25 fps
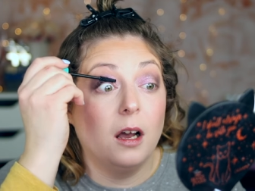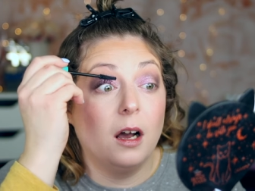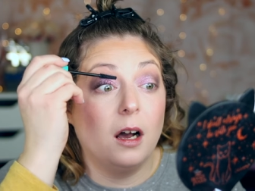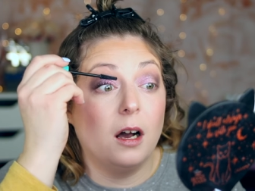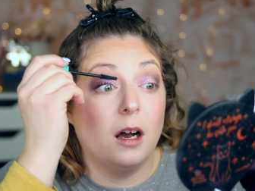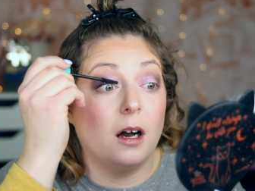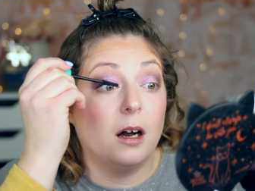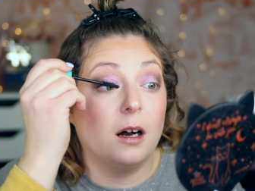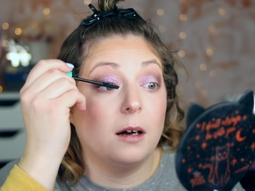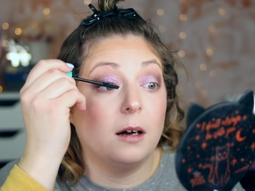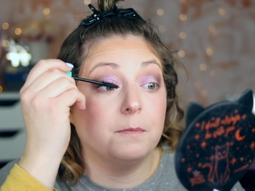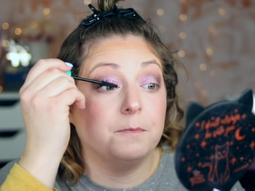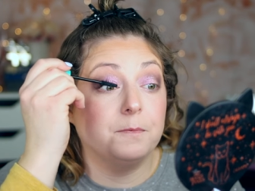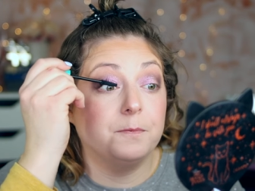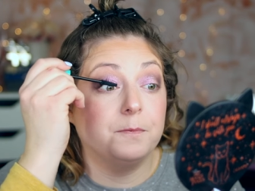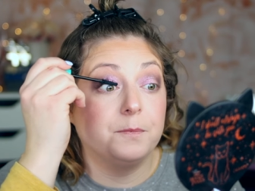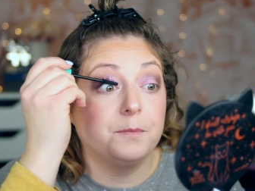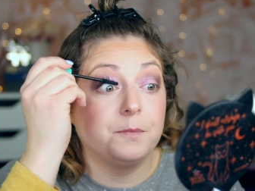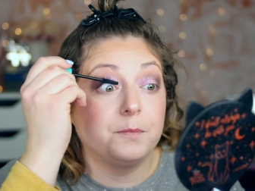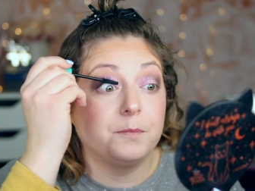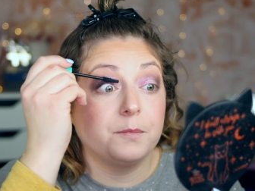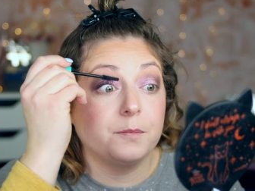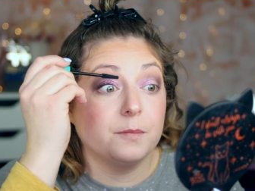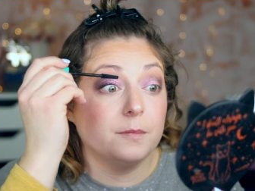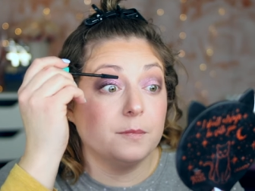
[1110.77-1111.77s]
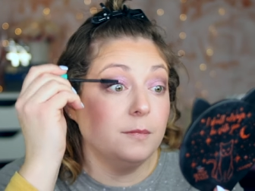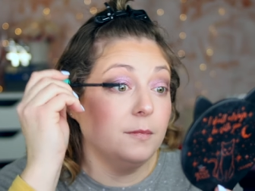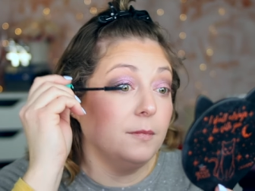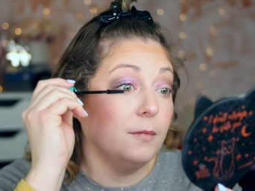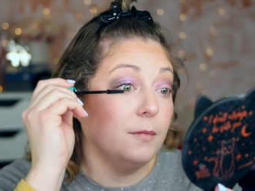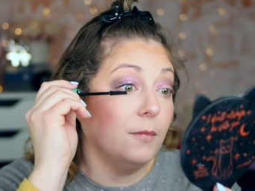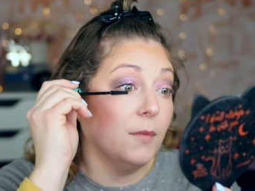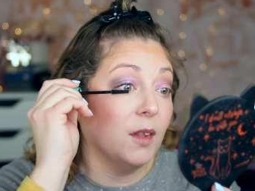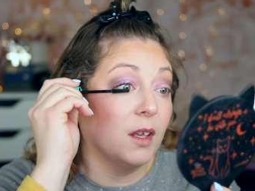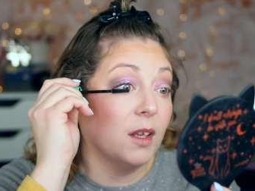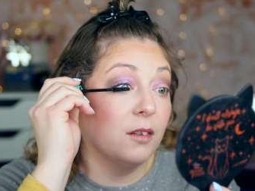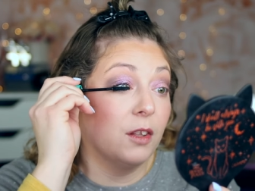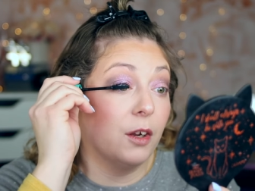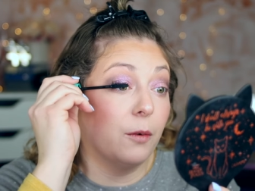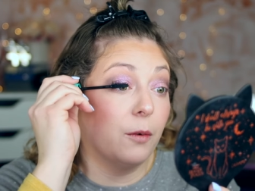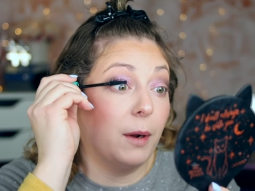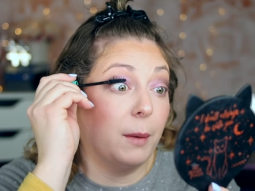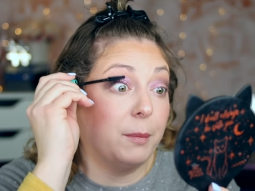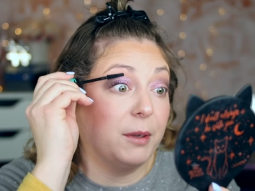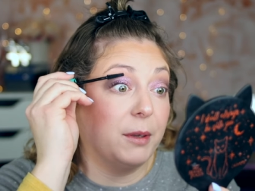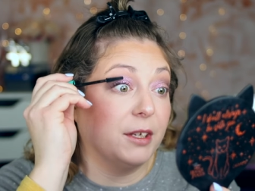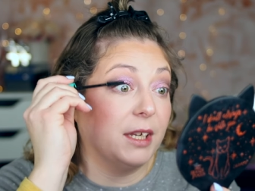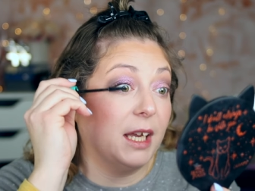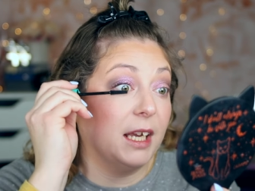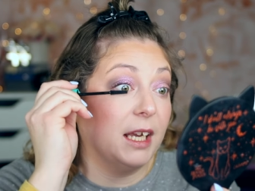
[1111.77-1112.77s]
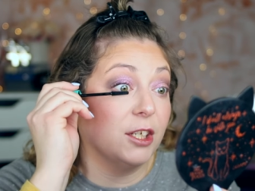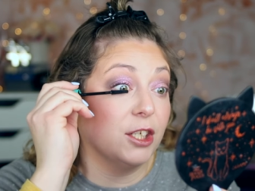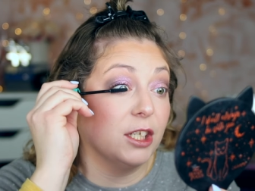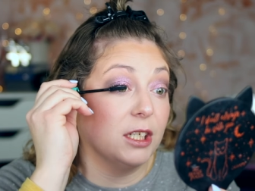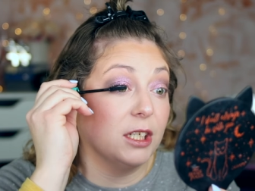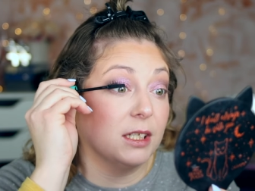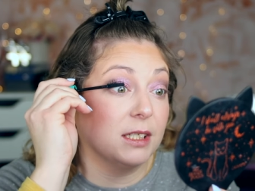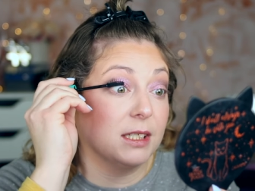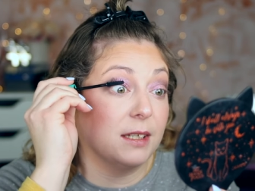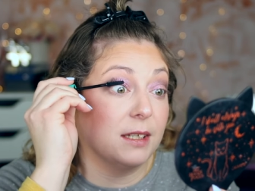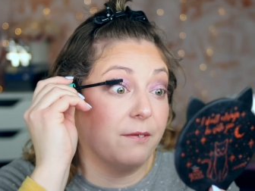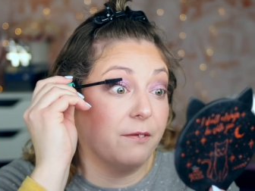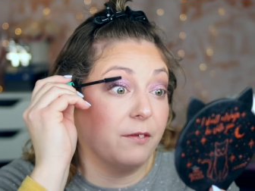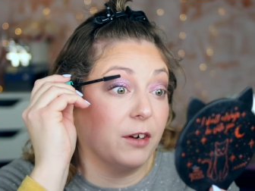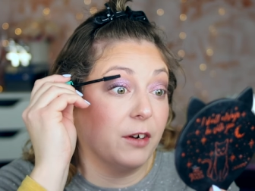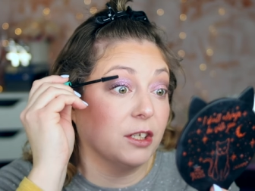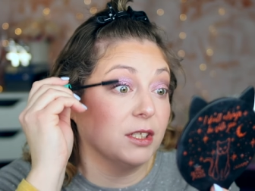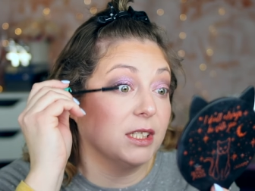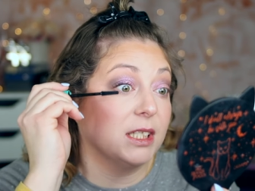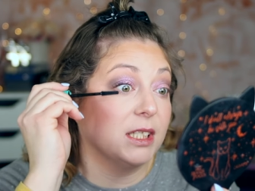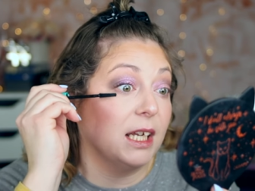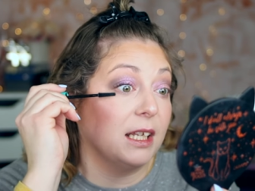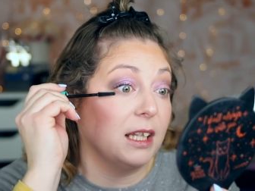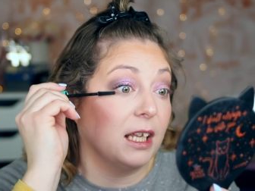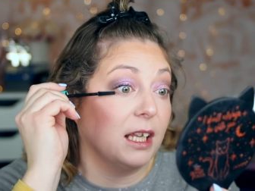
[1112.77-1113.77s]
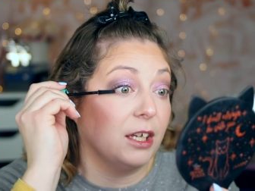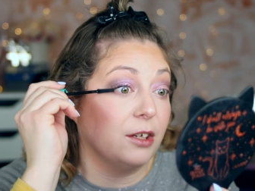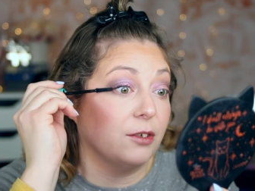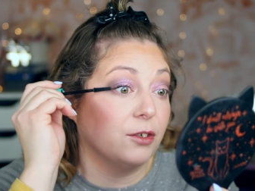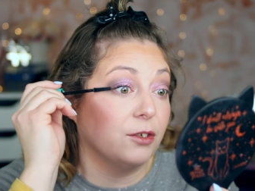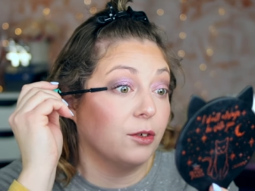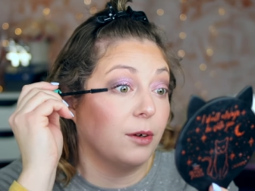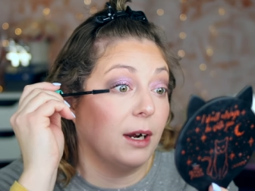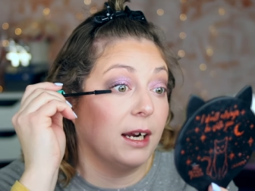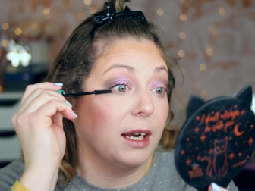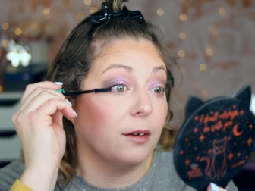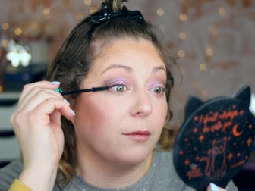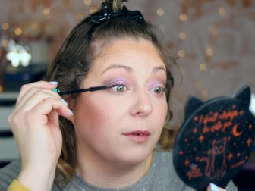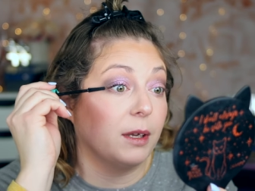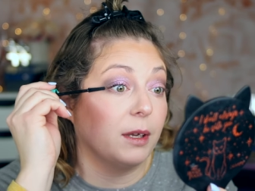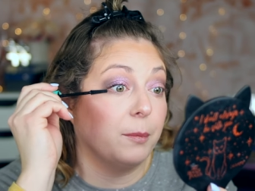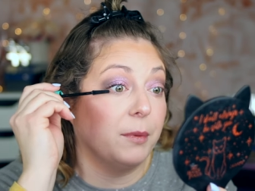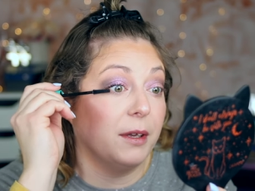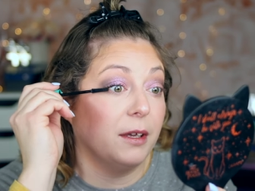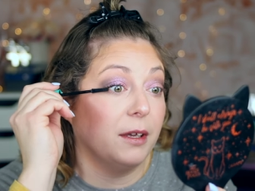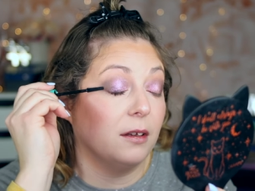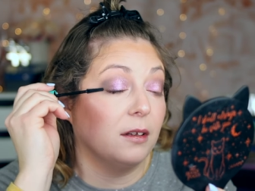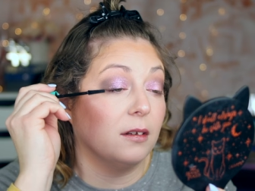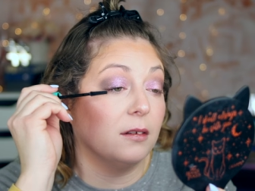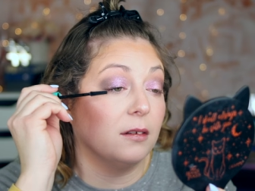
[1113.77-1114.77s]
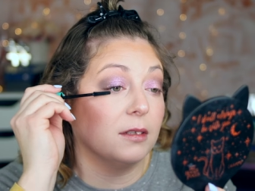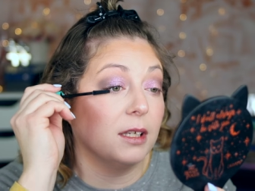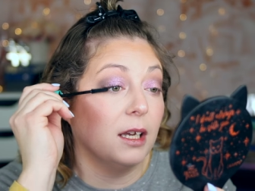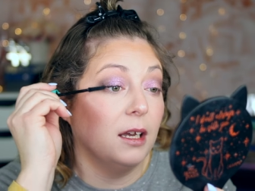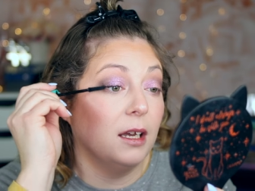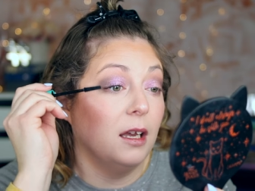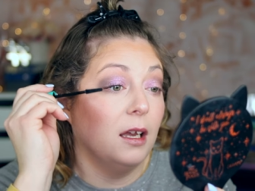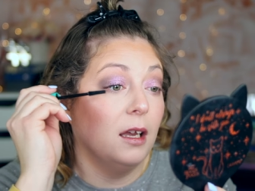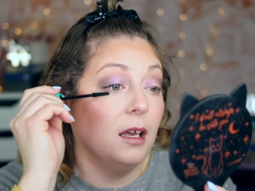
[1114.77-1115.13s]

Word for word: um, their reputation is the first thing that you try to rebuild